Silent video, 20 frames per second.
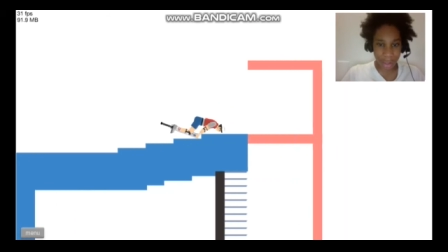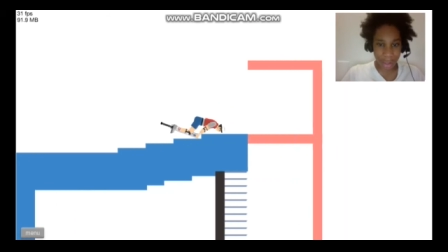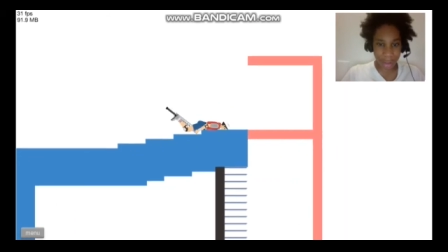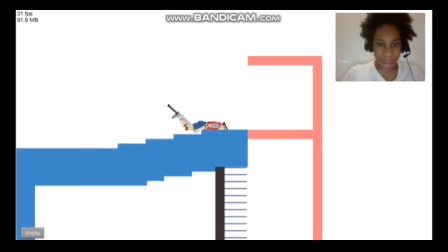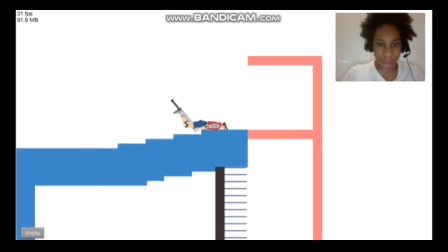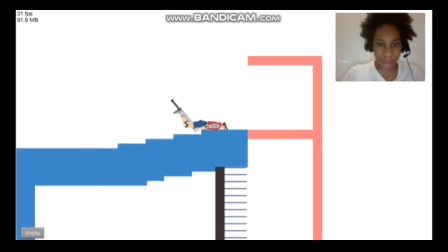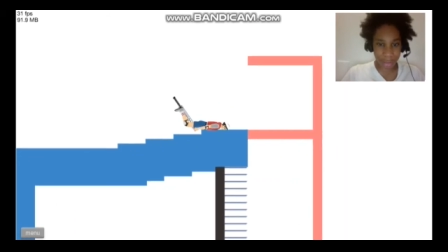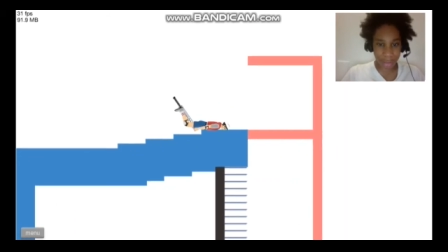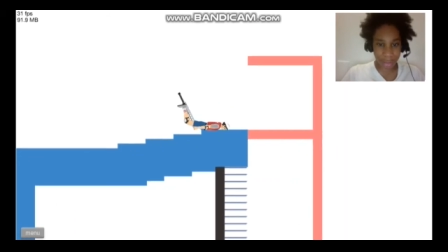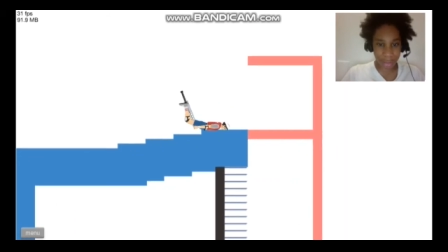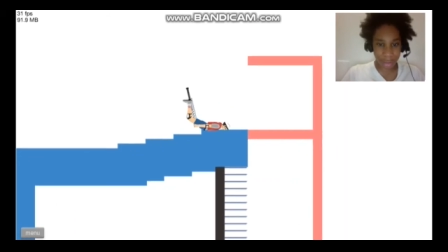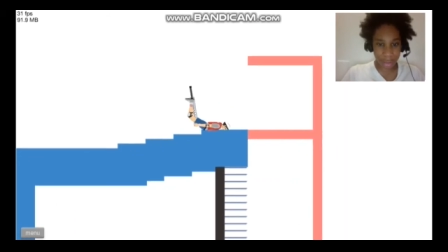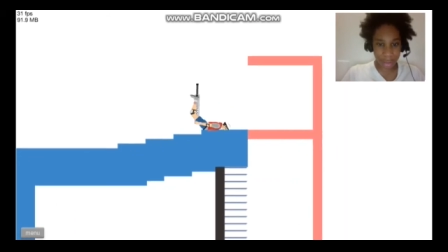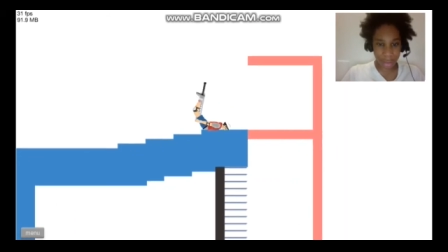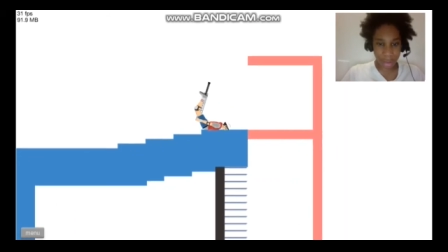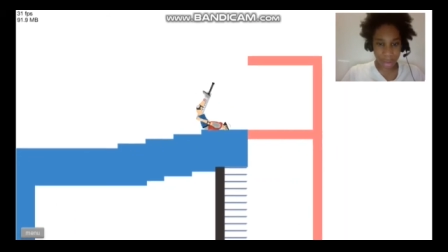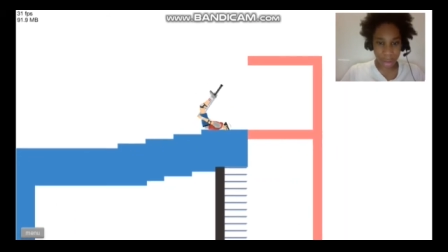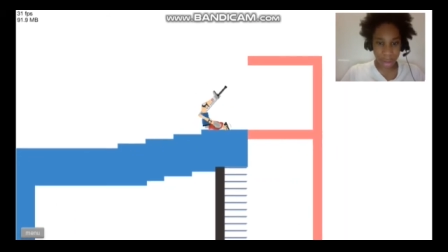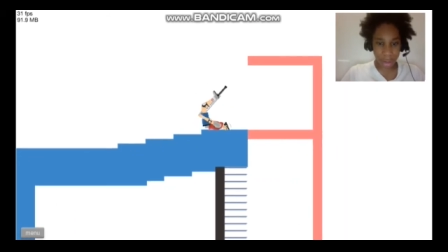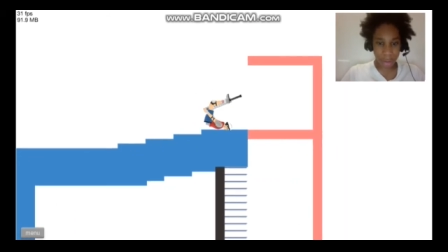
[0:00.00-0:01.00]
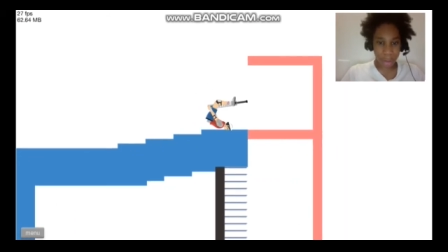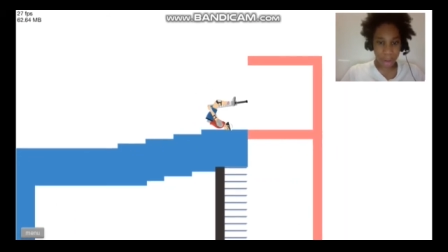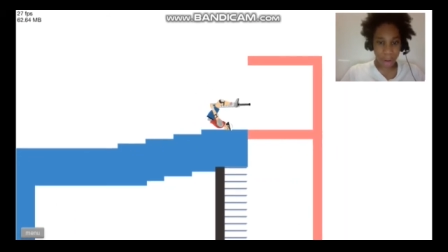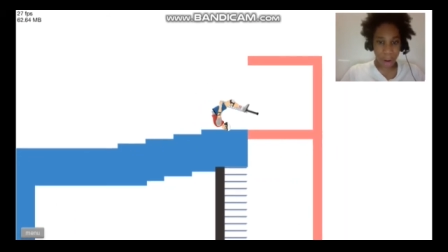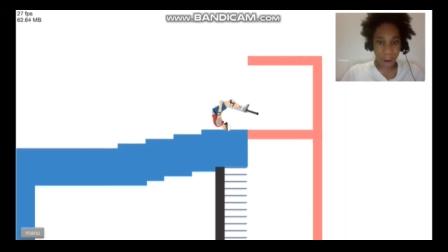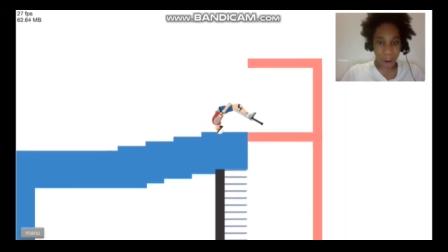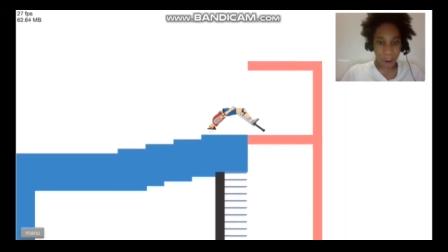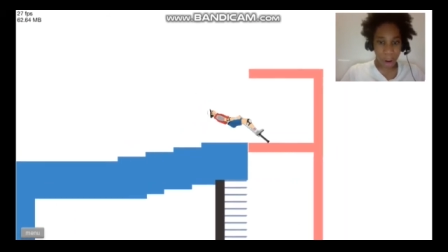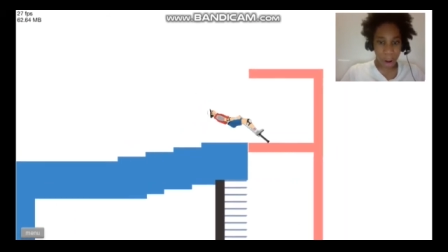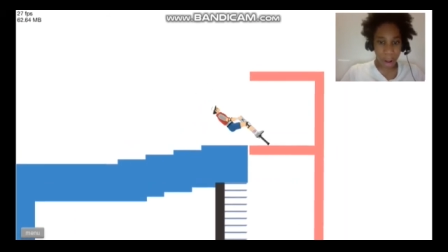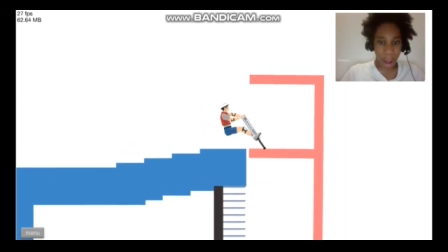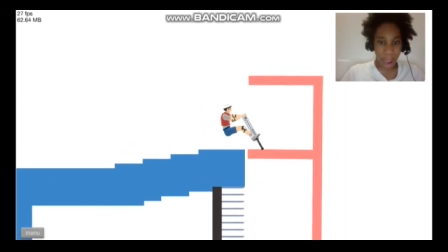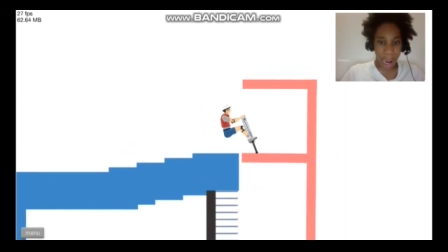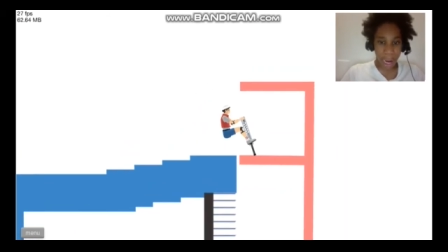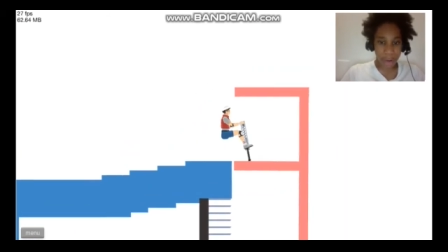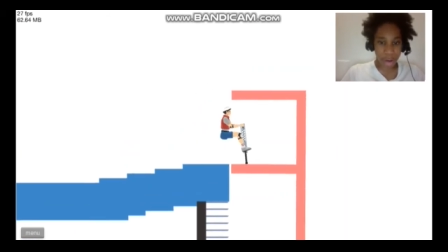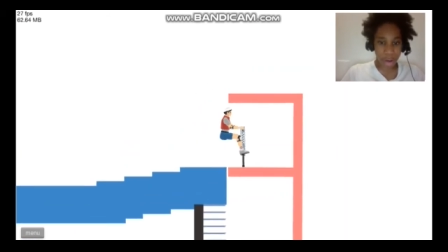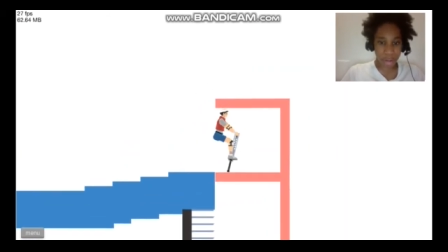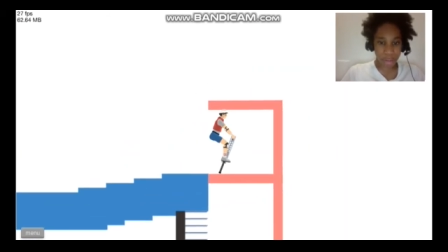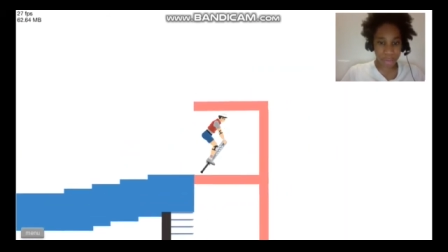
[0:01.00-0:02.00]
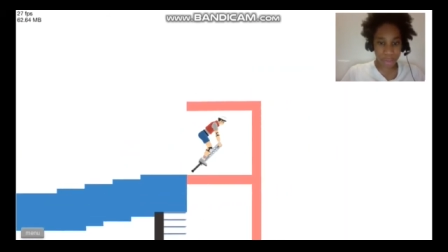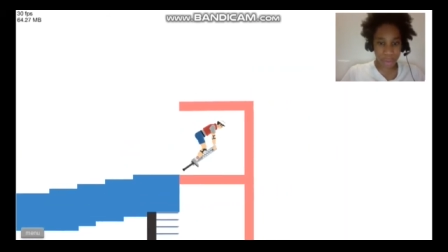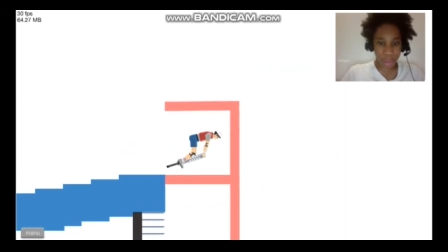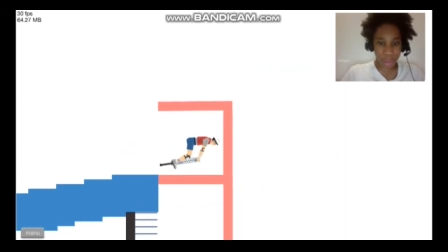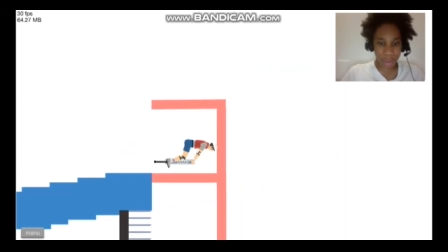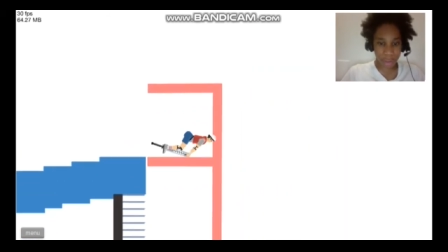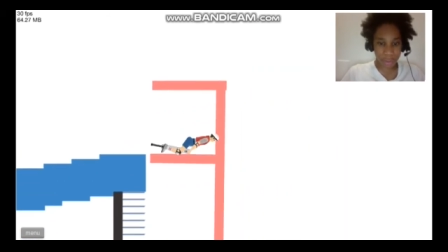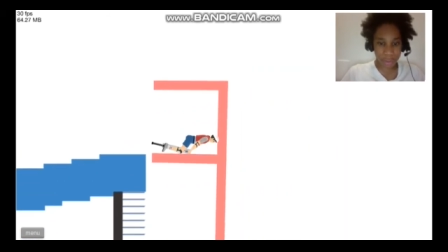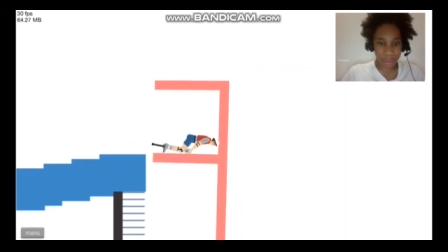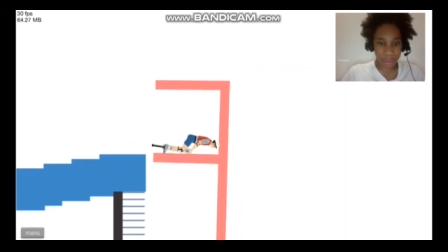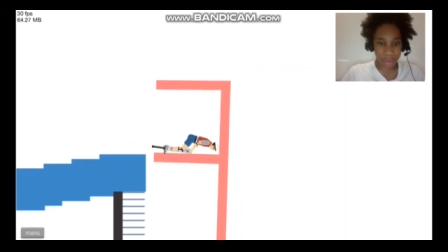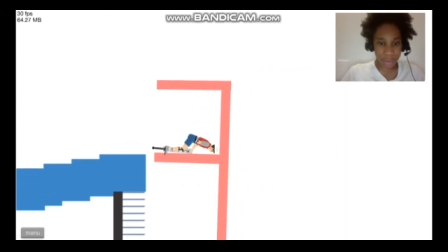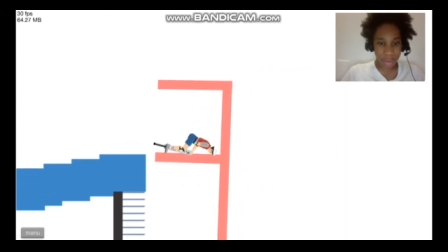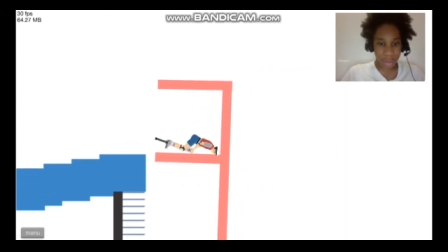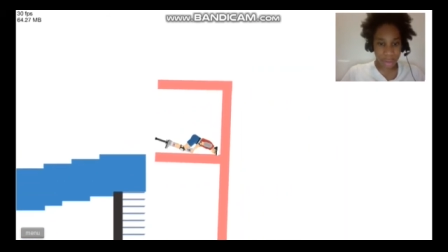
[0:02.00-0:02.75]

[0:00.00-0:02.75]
this? Oh, I know these.